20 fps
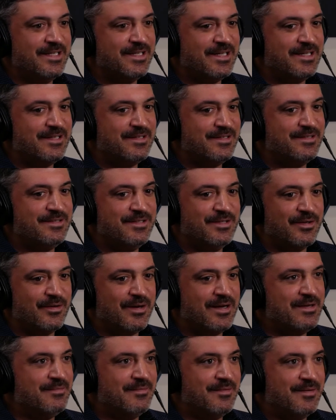
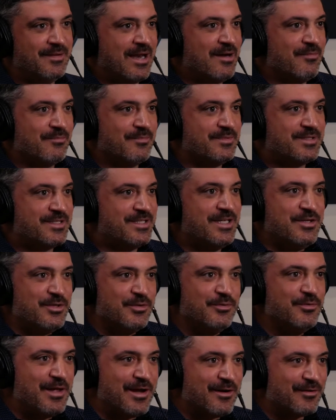I don't see
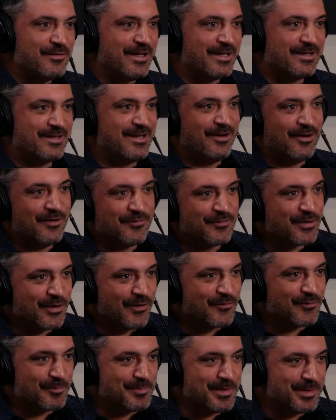you there like hovering
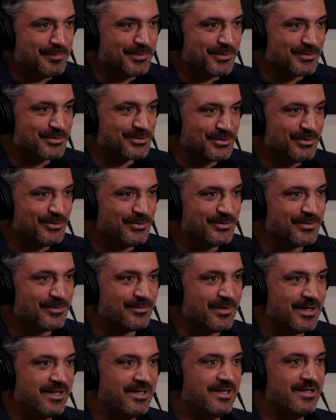over people's
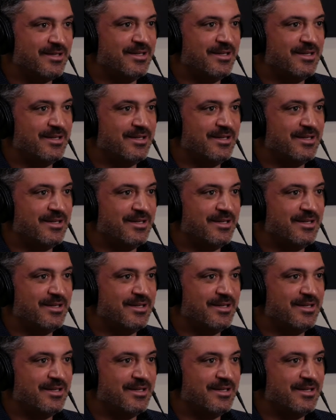shoulder, right?